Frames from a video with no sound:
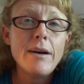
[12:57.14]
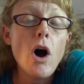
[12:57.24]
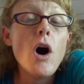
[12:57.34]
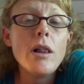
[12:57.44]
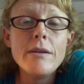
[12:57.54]

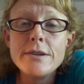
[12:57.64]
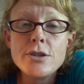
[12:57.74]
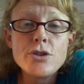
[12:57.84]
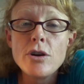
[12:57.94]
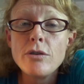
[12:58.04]
All of us
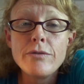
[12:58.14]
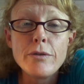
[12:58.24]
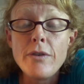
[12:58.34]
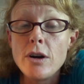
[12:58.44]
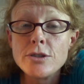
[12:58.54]
struggle for
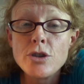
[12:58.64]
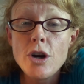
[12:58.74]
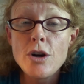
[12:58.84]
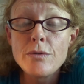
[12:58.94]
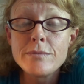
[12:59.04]
foster
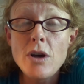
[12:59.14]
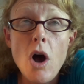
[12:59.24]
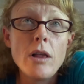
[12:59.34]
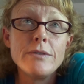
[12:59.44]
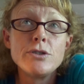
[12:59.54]
homes.
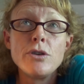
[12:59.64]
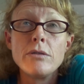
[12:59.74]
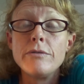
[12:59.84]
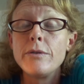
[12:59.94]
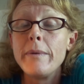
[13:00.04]
All of us
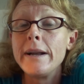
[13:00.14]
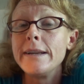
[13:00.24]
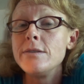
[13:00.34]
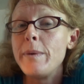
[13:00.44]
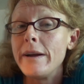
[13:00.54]
struggle for
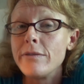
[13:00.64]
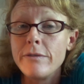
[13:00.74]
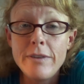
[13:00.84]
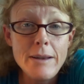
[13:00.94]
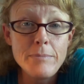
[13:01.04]
money to pay for
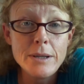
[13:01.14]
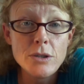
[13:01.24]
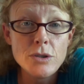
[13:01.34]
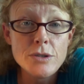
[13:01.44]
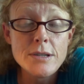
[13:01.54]
vet
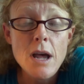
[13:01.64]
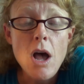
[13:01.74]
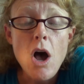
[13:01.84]
bills.